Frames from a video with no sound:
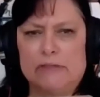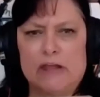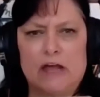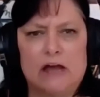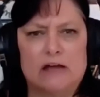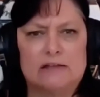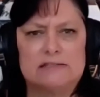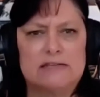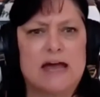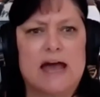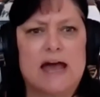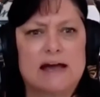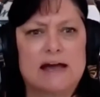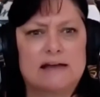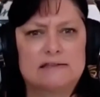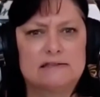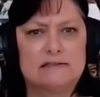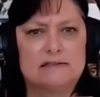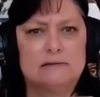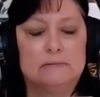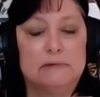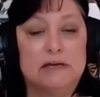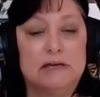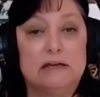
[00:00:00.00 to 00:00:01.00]
attacks
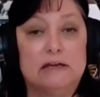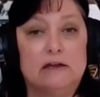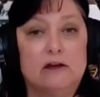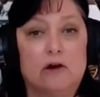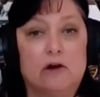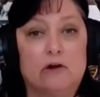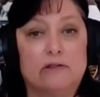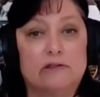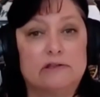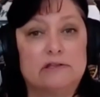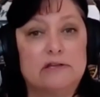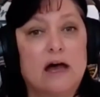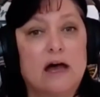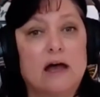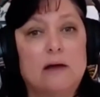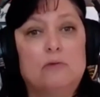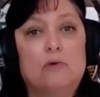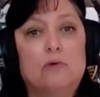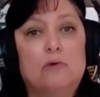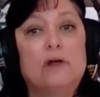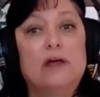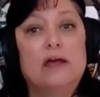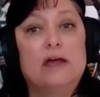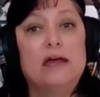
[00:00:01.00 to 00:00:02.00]
the media all the time.
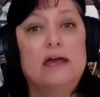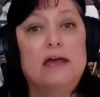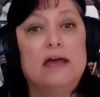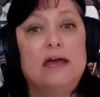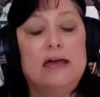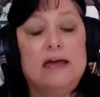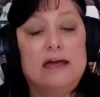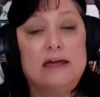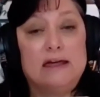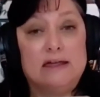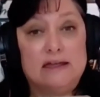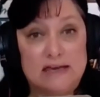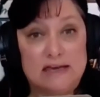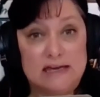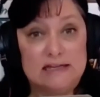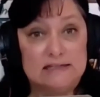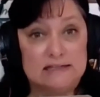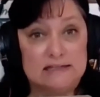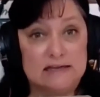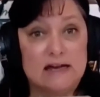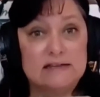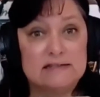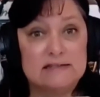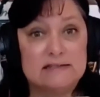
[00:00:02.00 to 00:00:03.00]
Well, he
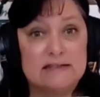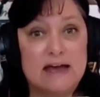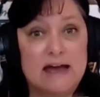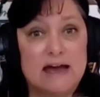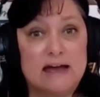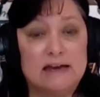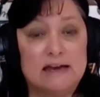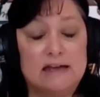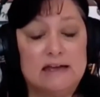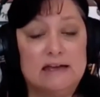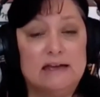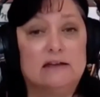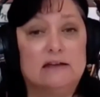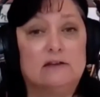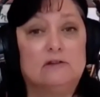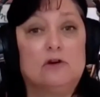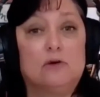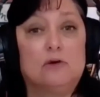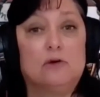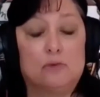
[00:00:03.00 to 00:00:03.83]
does that in